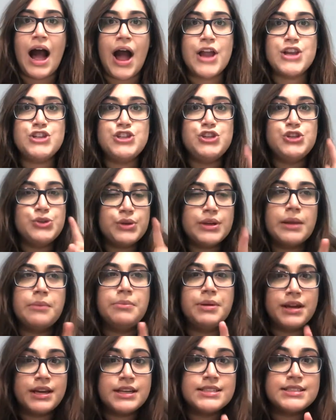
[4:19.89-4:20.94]
and you can
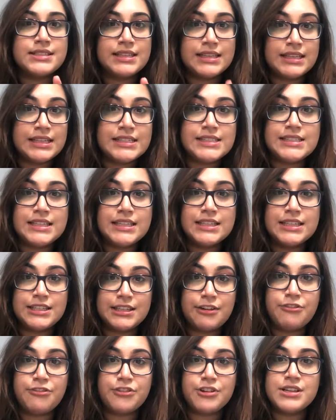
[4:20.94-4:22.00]
personally see the
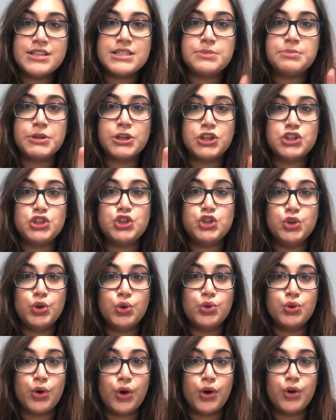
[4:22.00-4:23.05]
difference, because
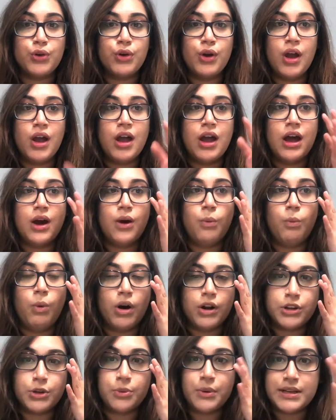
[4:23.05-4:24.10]
you'll know
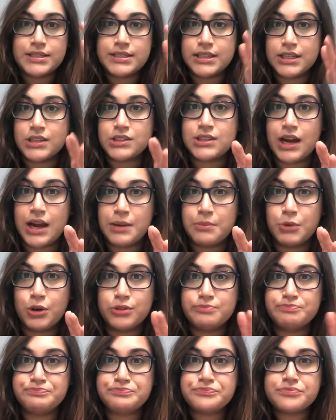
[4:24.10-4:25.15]
what you're wasting your time on.